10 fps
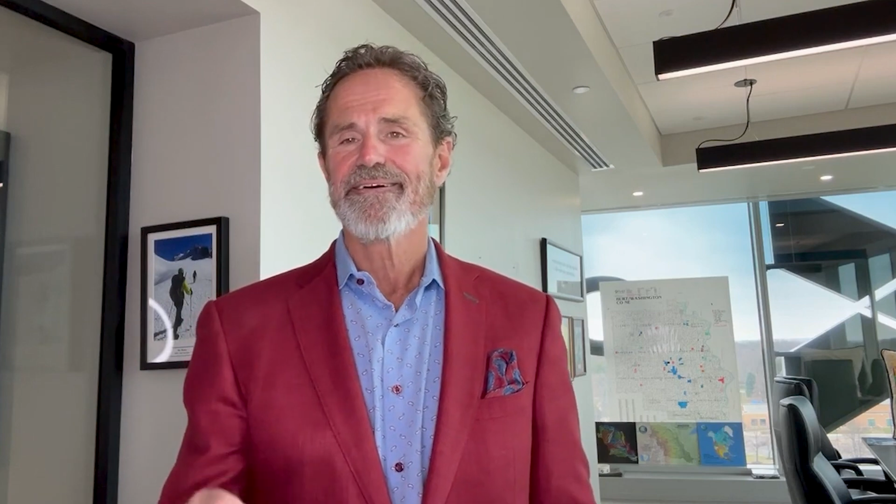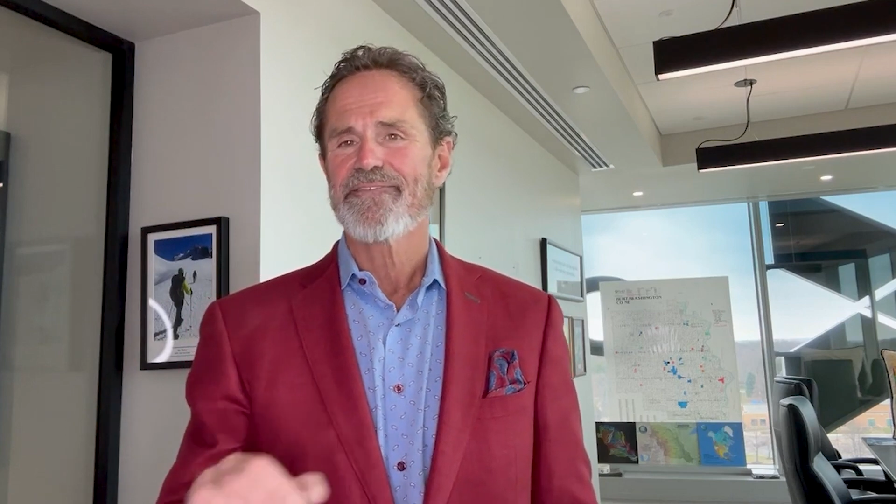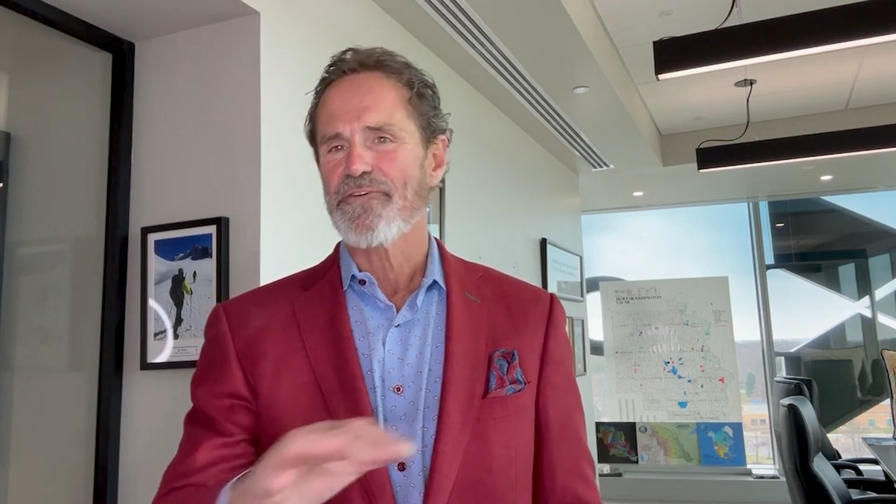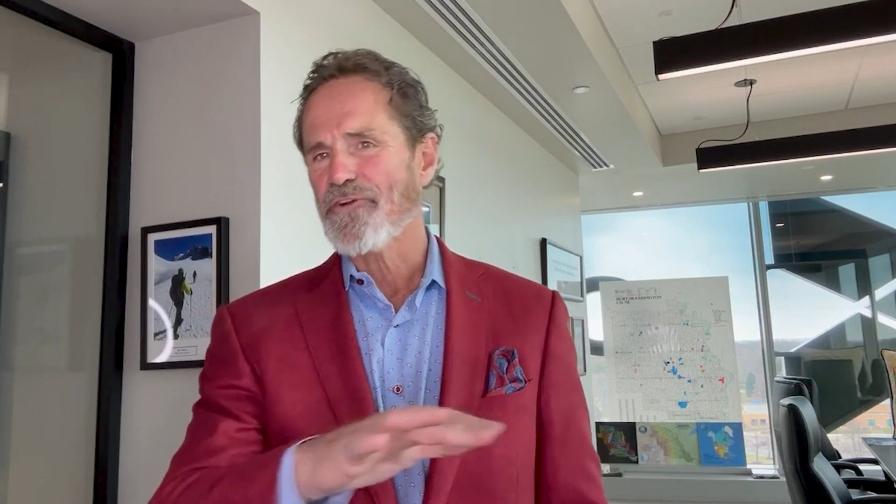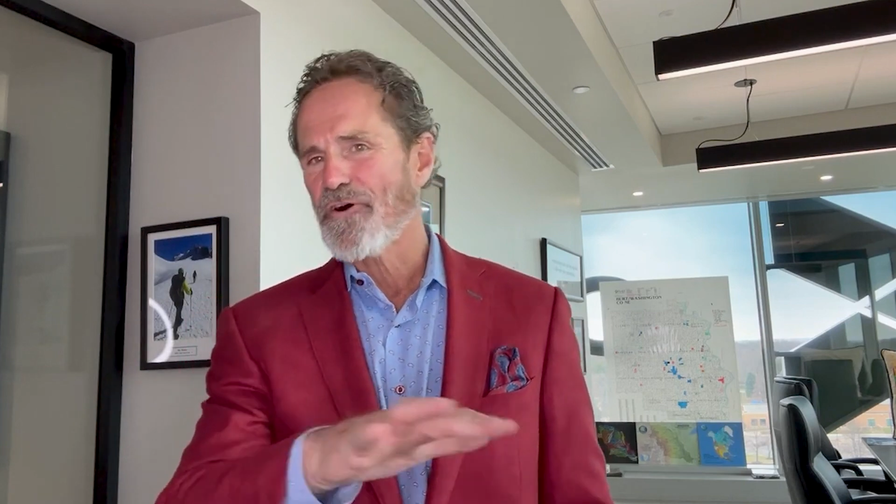
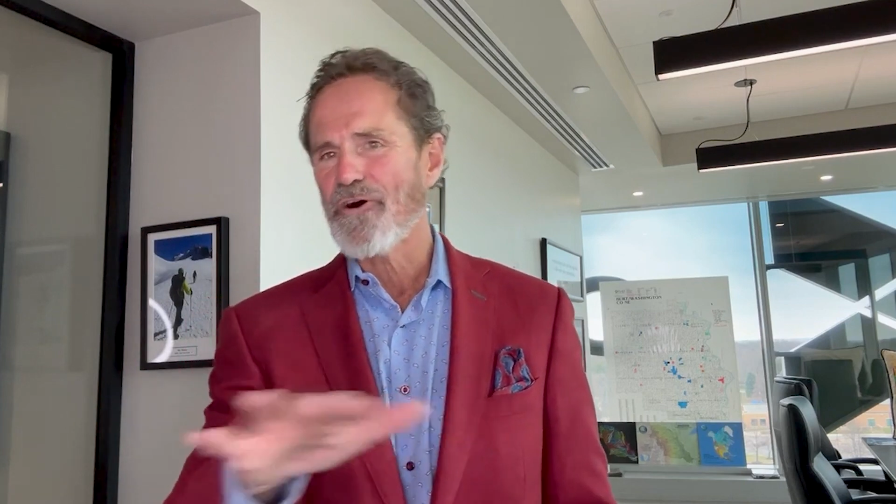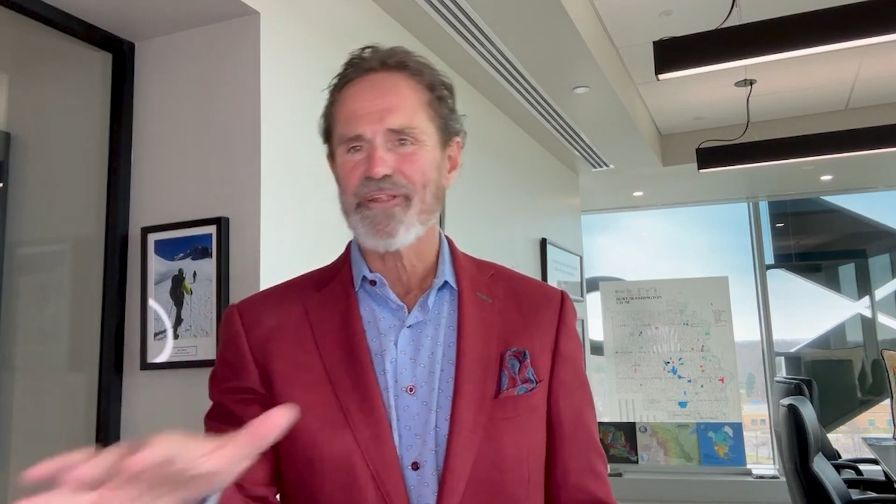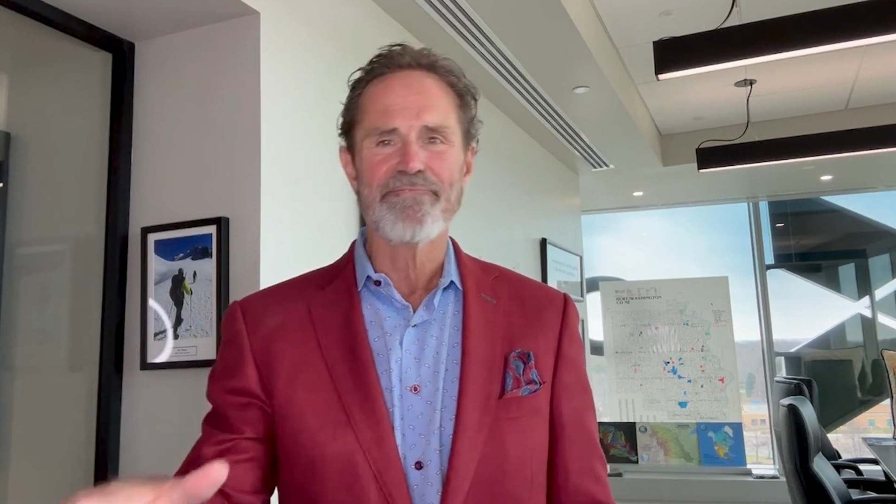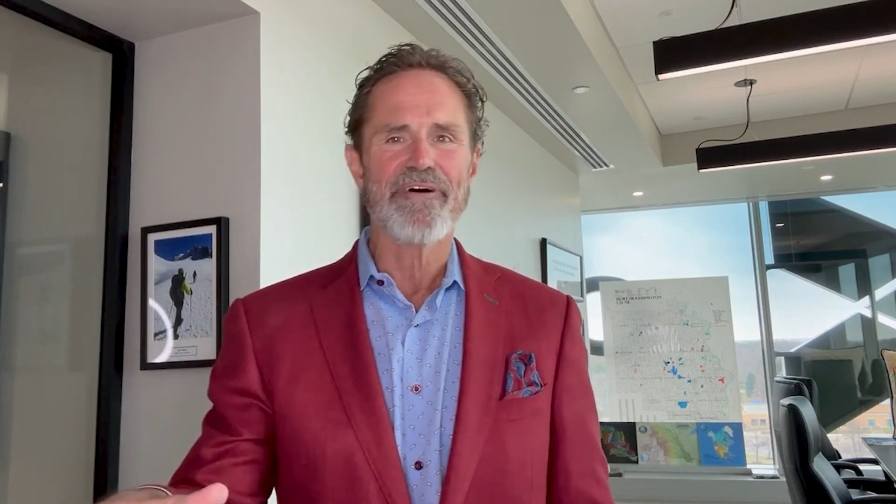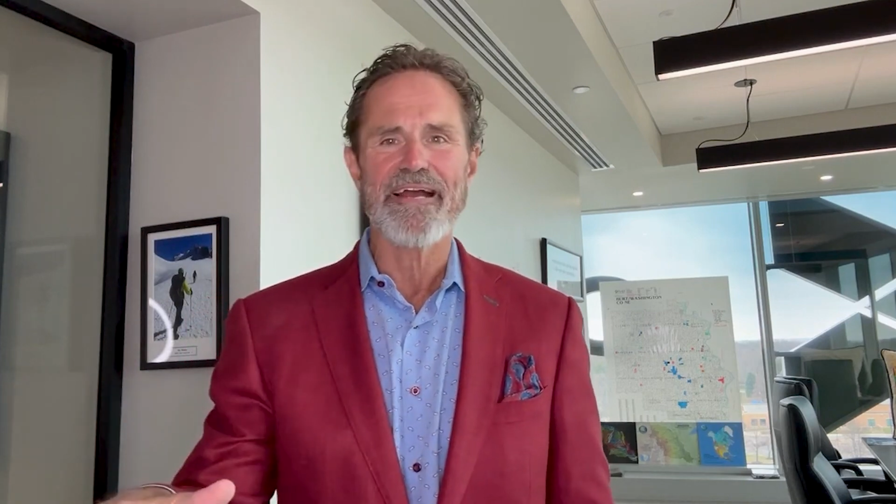So you're
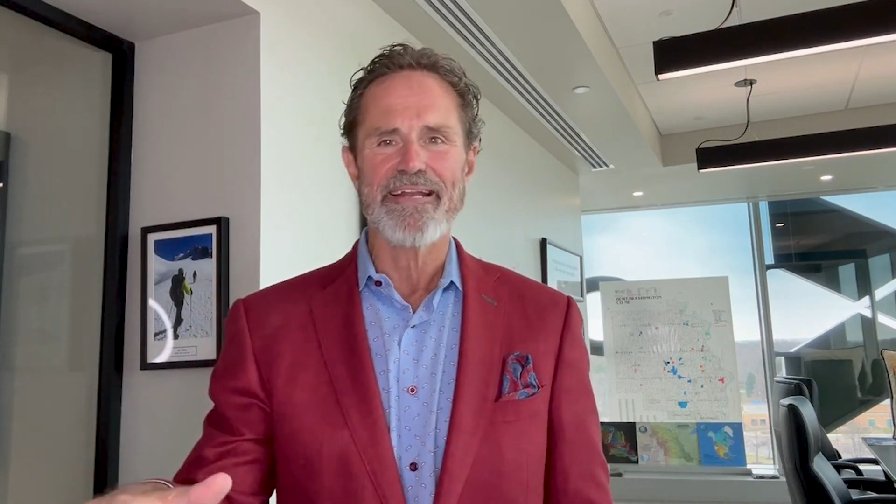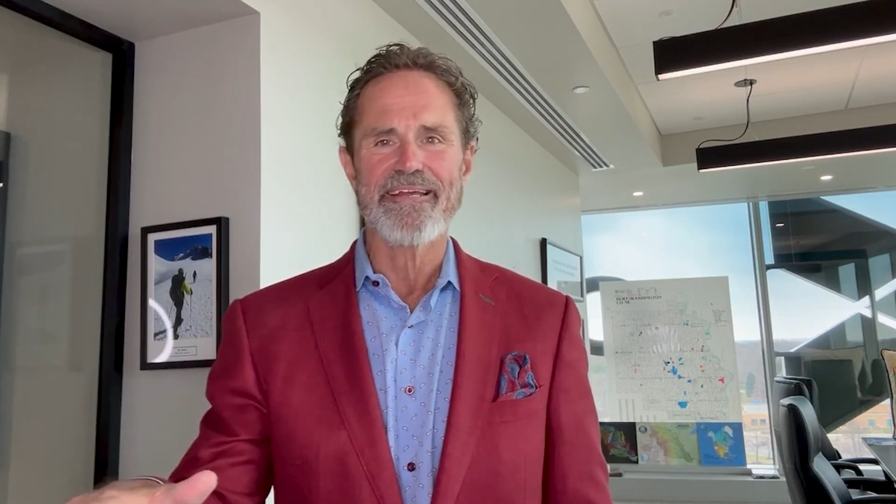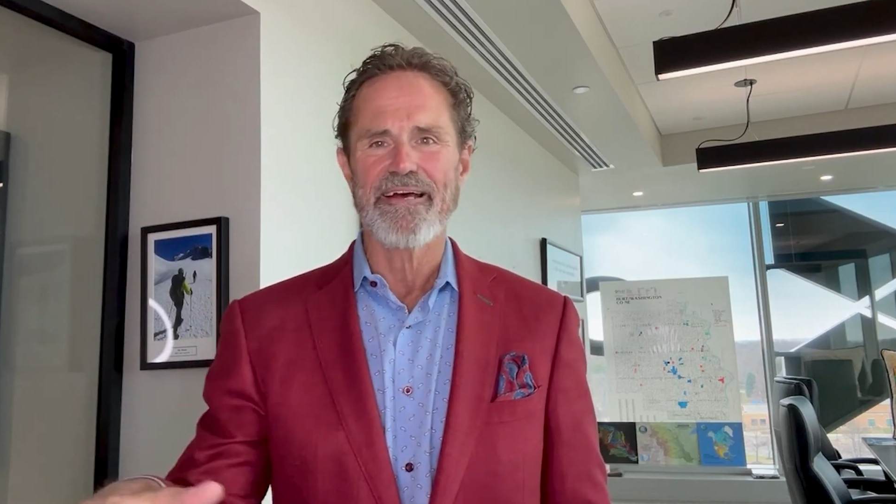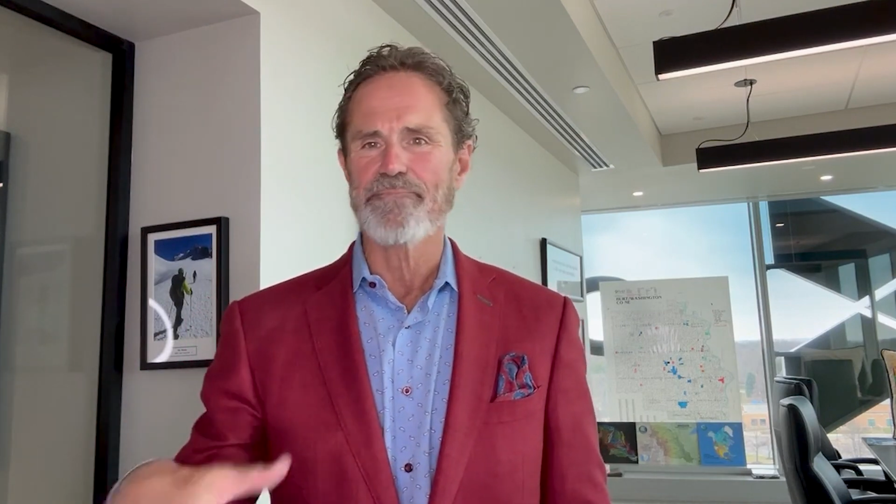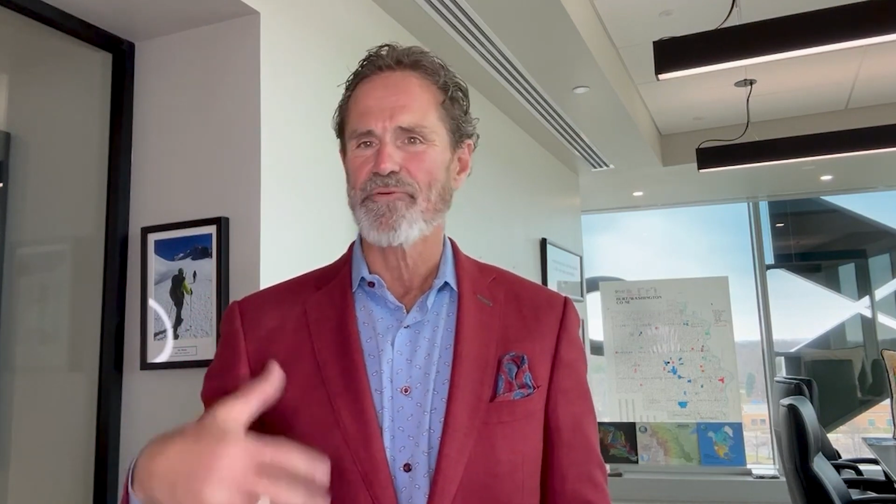all
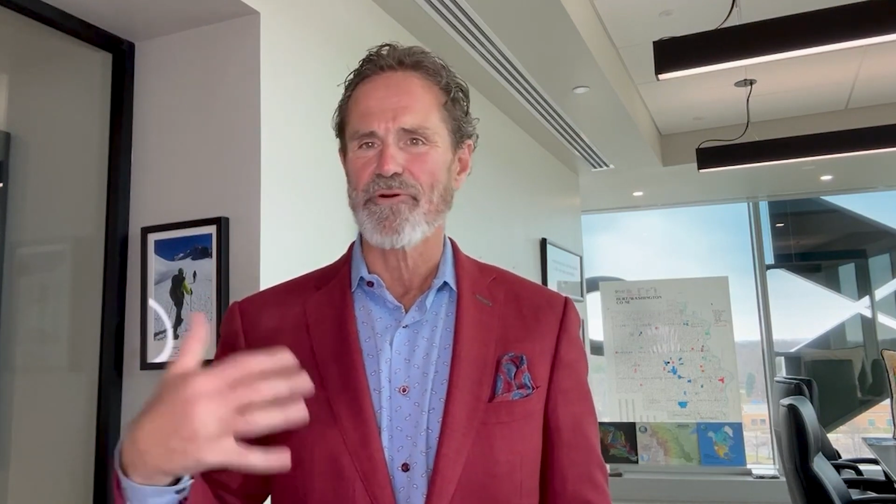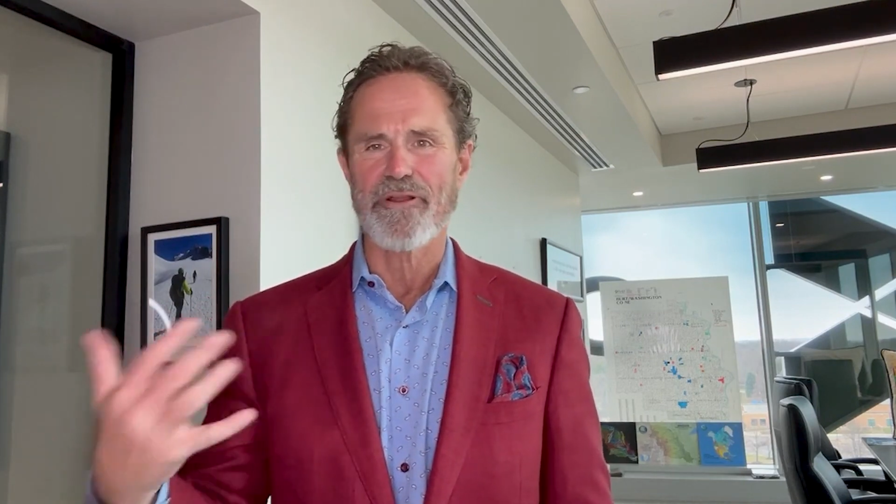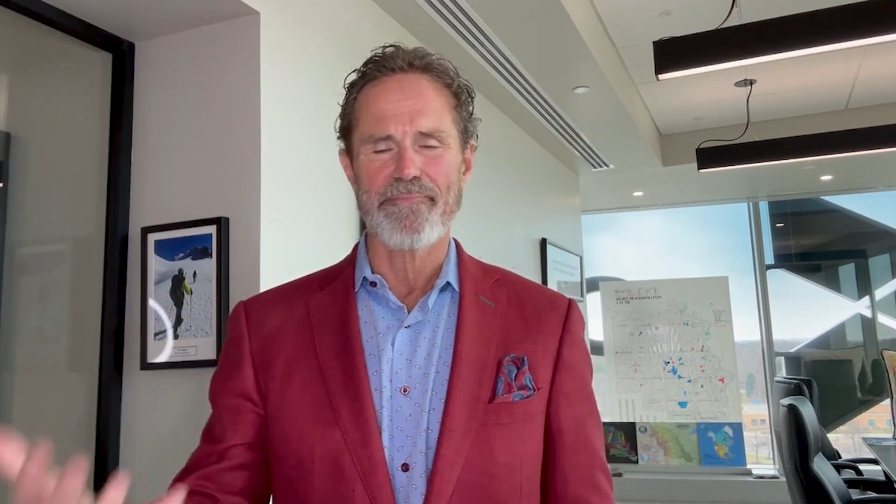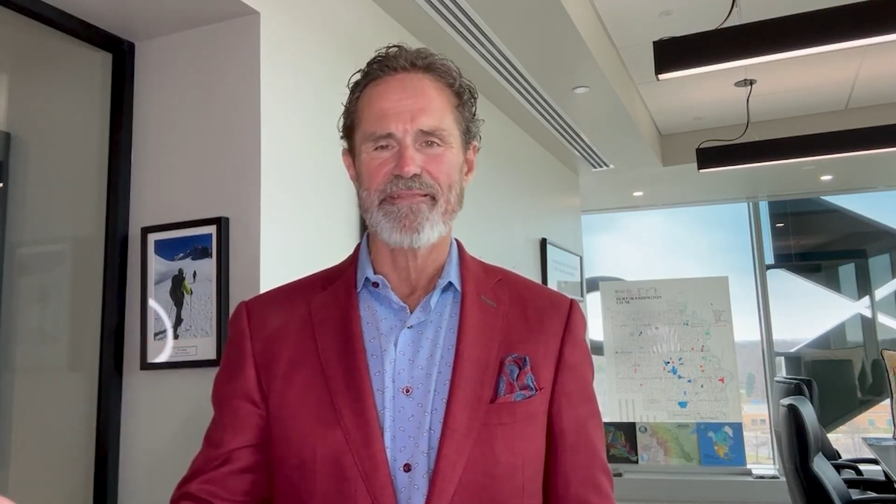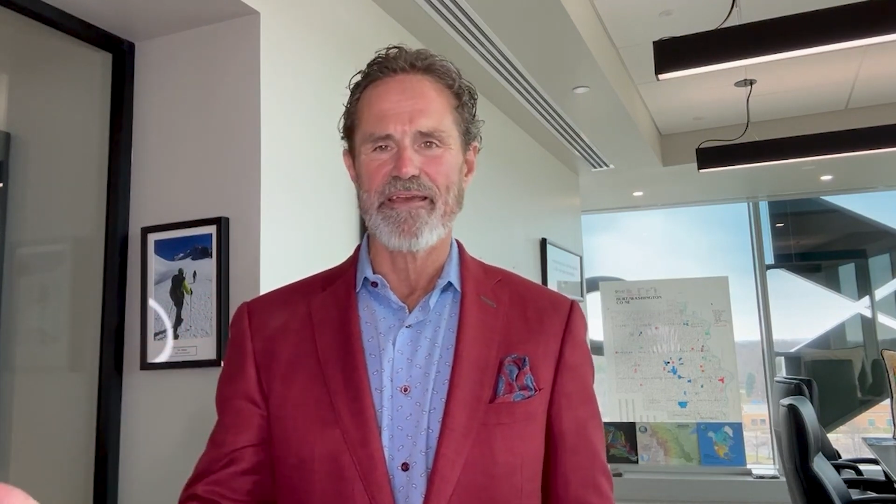invited up to
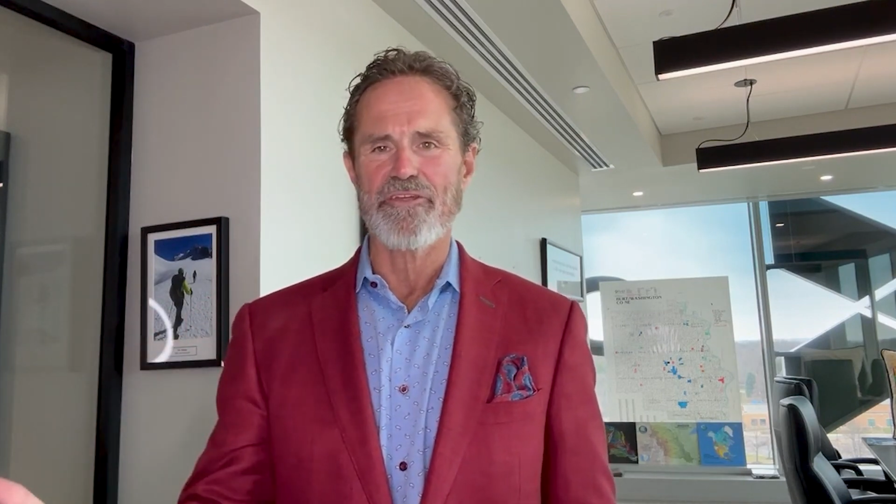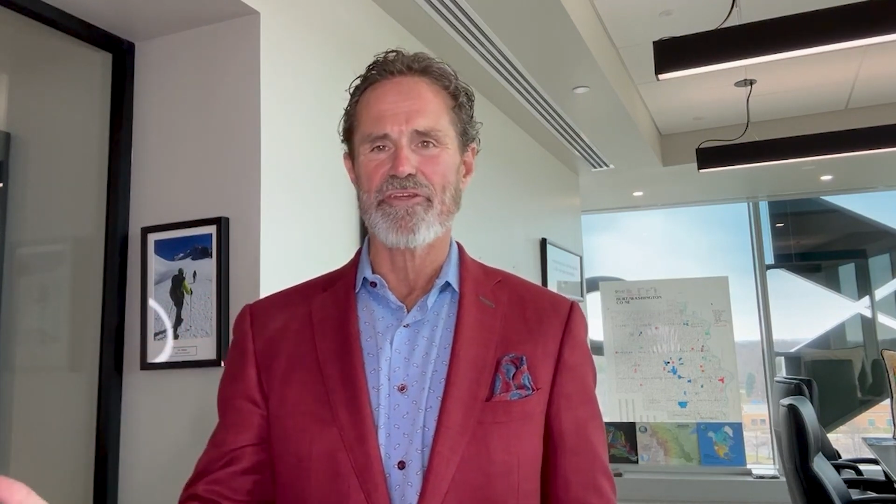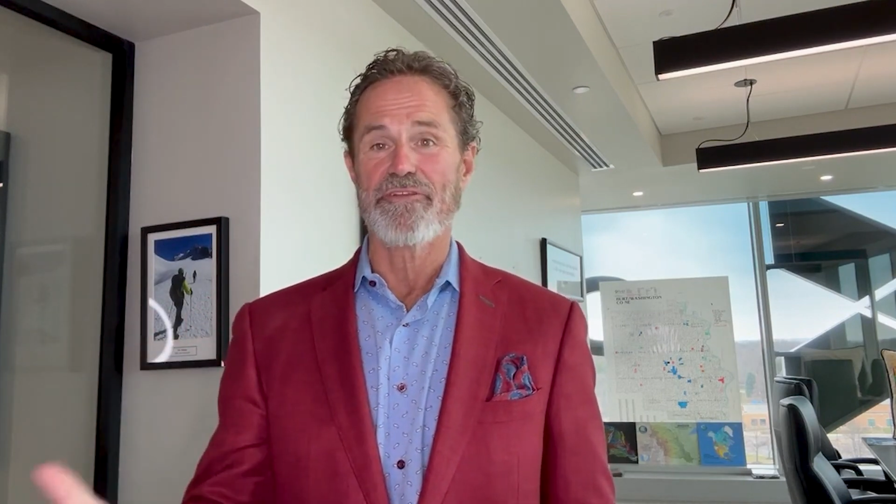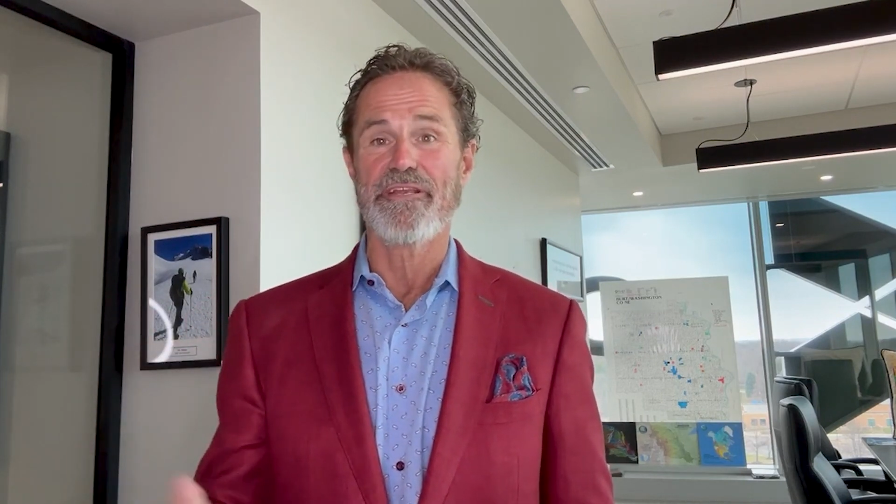our limitation.